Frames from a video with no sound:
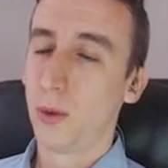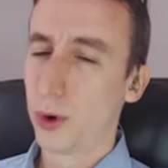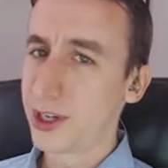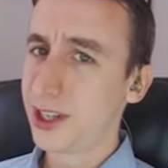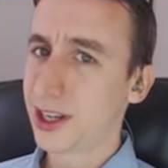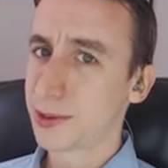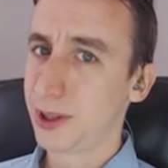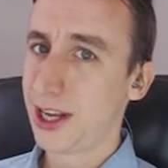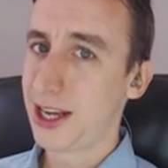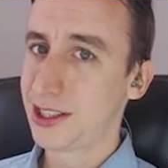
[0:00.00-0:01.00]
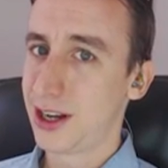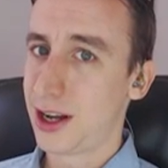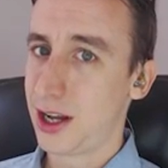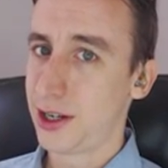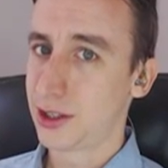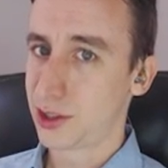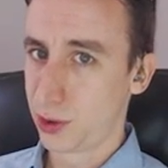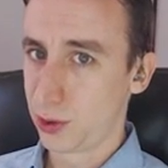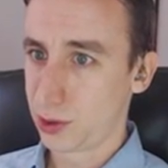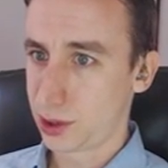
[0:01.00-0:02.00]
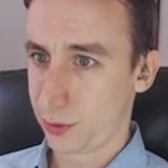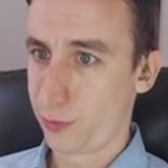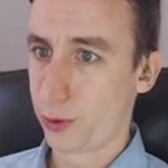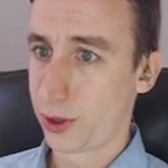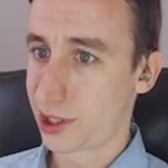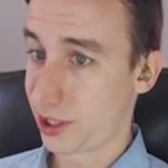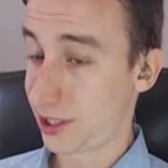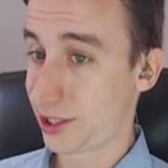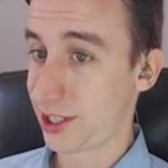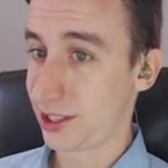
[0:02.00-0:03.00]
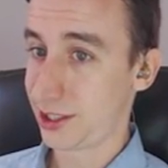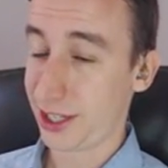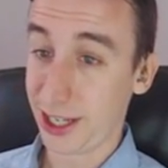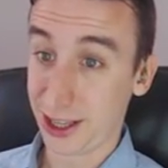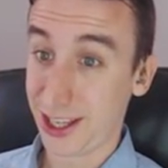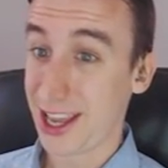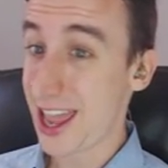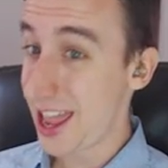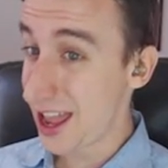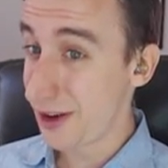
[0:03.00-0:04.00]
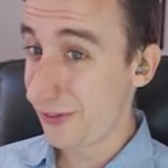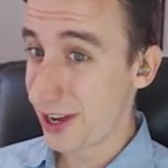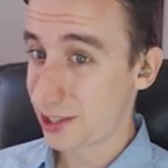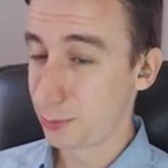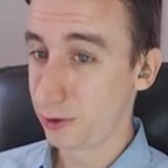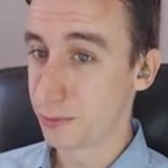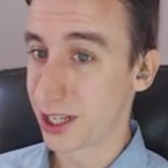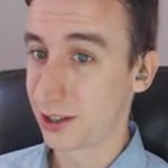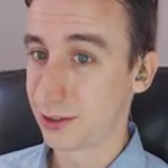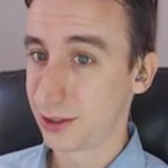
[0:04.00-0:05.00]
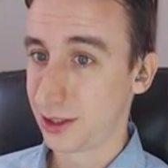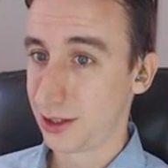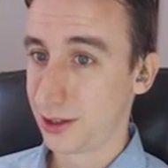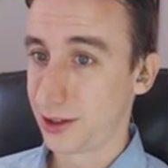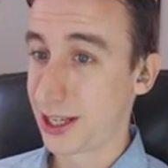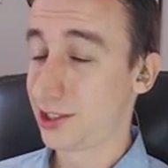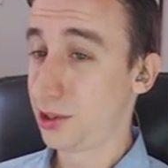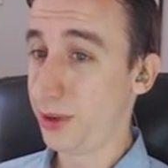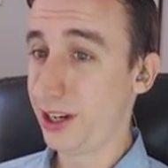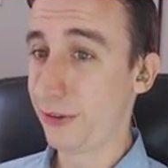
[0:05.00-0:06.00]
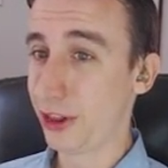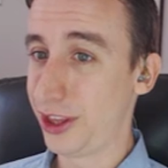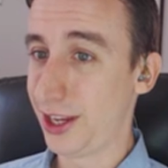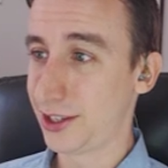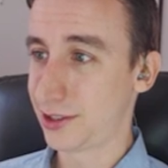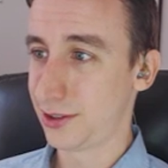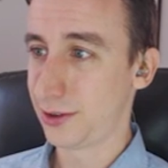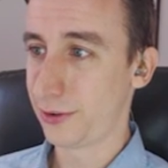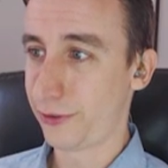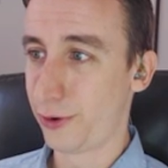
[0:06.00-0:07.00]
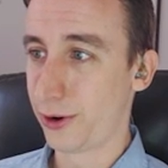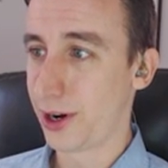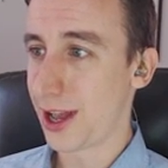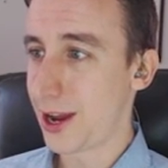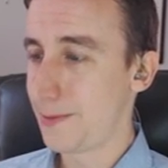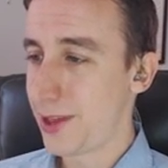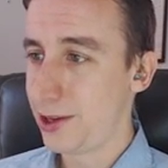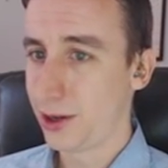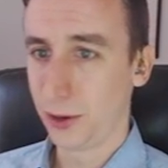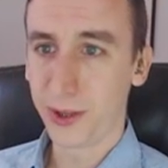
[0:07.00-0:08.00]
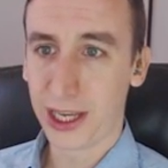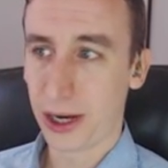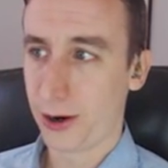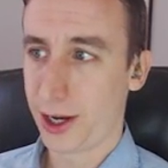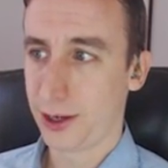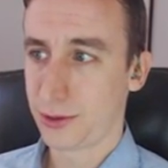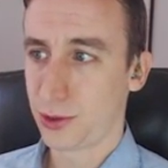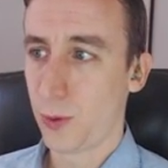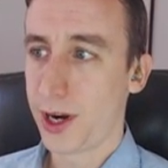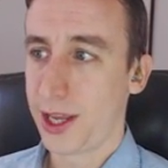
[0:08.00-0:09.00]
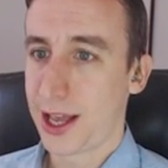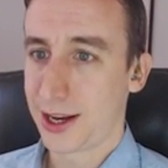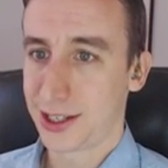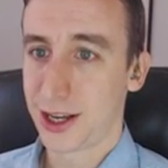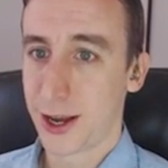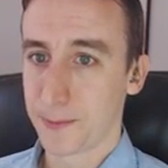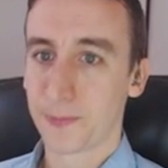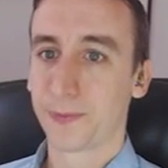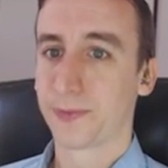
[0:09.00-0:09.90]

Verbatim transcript: Wortox relies on souls for sustenance, healing, and fast movement. That's three different things for an item that you can only carry 20 at a time.